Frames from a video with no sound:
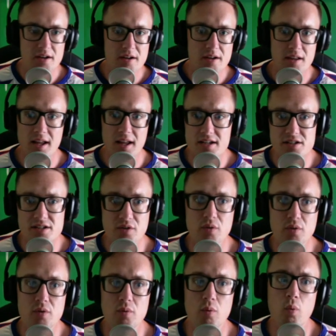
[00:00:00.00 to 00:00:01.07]
Let us know
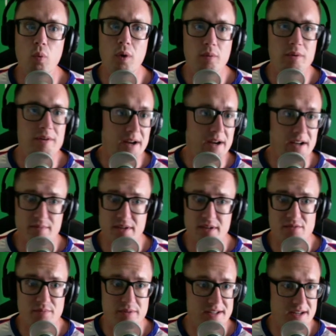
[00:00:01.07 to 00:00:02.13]
what we might have
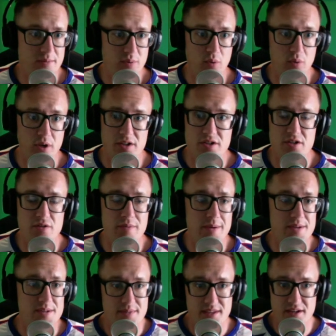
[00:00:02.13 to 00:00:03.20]
missed with Deadpool 1 and 2, maybe
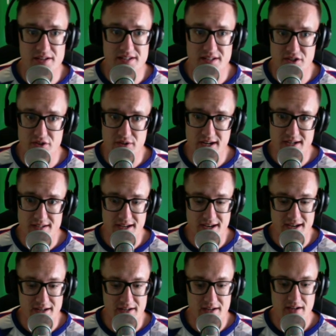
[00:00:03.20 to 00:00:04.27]
some theories that you guys
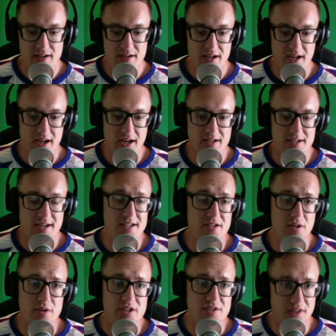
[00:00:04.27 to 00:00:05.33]
had. And as
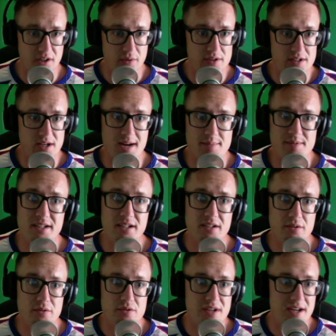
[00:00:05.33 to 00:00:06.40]
always, follow us, Hopsgeek
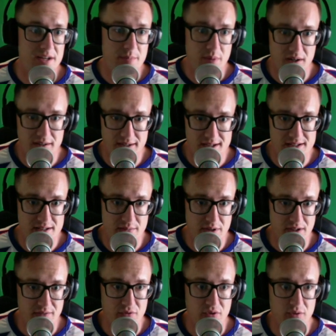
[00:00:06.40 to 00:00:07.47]
News, any podcasting
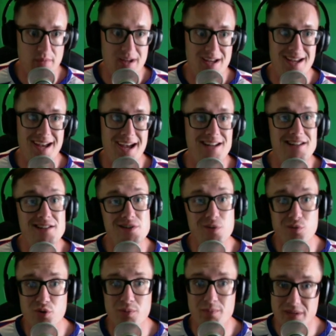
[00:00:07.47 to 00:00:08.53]
platform, any
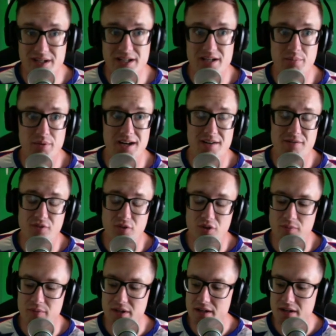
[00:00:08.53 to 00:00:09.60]
social media
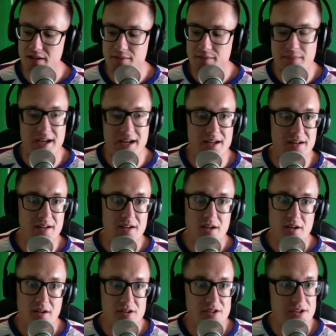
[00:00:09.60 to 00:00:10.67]
platform. Man,
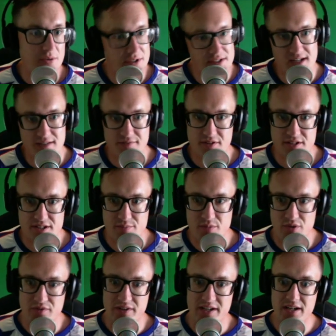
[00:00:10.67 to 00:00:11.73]
so excited for this
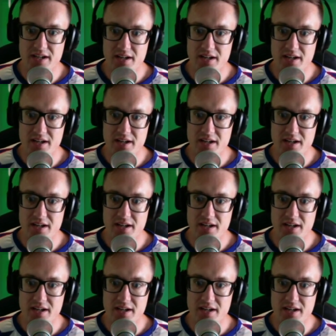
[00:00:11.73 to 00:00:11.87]
movie.